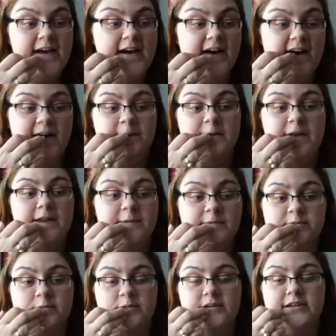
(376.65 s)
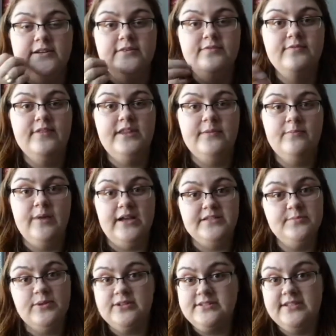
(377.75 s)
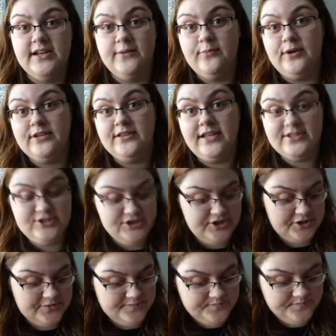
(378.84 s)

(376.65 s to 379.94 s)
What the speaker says: and it was one of the best books that I've read last year.